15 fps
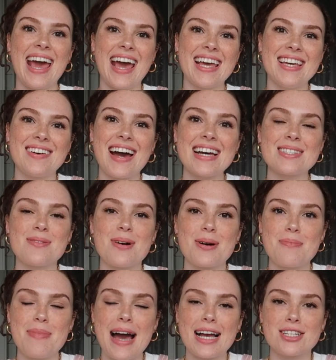Hey you guys,
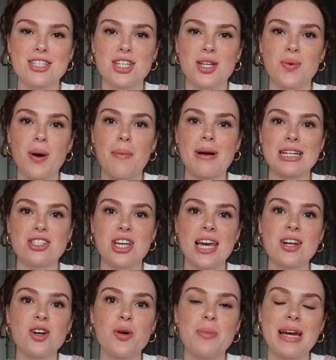welcome back to my
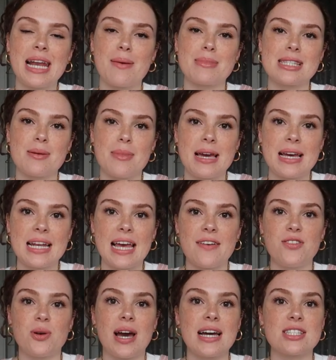channel. My name is Amanda.
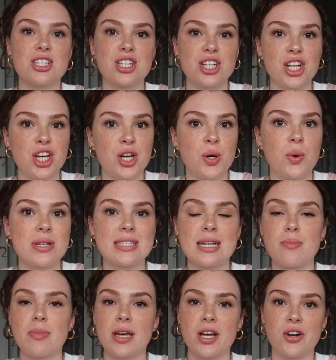If you guys are new,
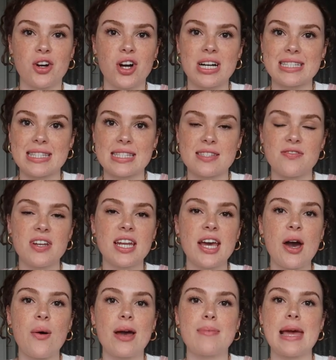stumbling across this
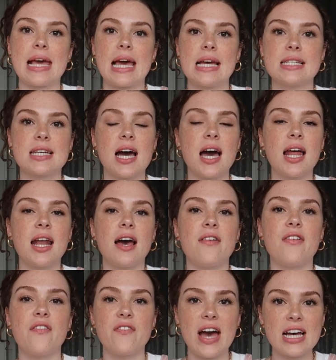video, I make a ton of
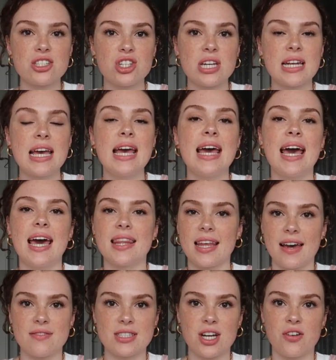fashion and
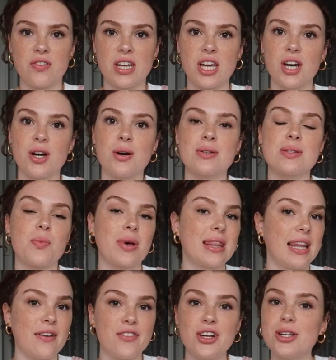lifestyle videos. Would
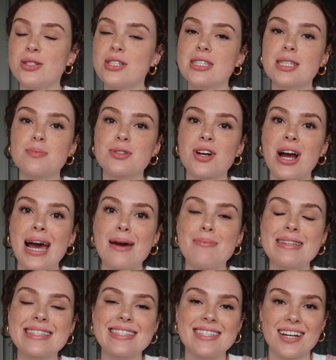love for you to subscribe
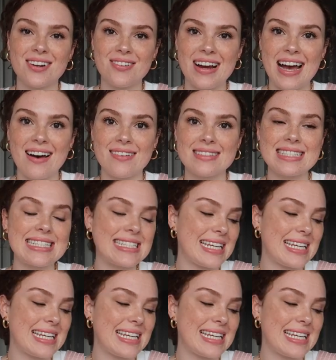and stick around.